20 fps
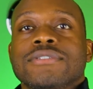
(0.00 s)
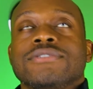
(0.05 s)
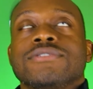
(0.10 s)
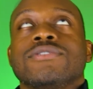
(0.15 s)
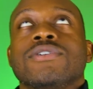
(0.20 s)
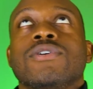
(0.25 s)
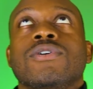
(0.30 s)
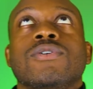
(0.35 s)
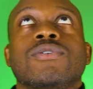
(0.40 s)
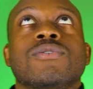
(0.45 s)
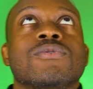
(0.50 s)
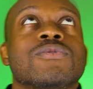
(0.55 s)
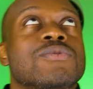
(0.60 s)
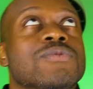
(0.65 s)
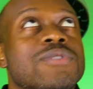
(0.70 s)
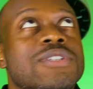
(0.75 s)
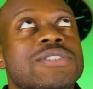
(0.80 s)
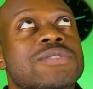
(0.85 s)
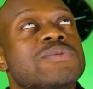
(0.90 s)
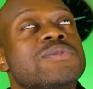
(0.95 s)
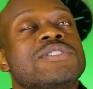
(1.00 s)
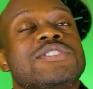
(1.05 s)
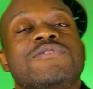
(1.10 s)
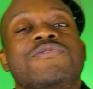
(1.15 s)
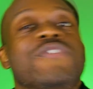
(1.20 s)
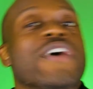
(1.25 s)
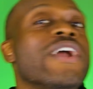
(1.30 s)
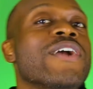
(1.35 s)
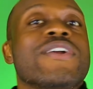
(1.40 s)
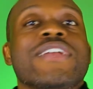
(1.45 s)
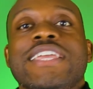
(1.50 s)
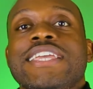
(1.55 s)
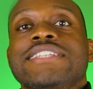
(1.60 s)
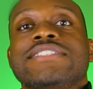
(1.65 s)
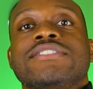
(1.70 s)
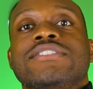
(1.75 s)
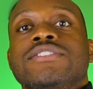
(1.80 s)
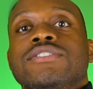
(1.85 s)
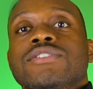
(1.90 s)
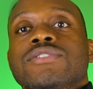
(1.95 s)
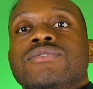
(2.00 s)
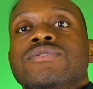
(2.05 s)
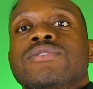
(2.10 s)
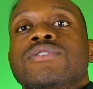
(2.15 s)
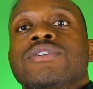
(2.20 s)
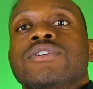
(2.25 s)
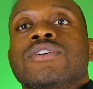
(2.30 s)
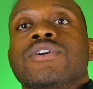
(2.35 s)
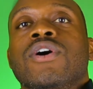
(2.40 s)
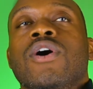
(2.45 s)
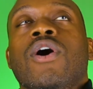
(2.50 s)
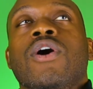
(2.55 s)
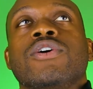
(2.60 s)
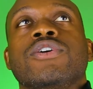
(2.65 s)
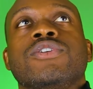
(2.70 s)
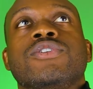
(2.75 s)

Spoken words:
So this one's very easy to do. All you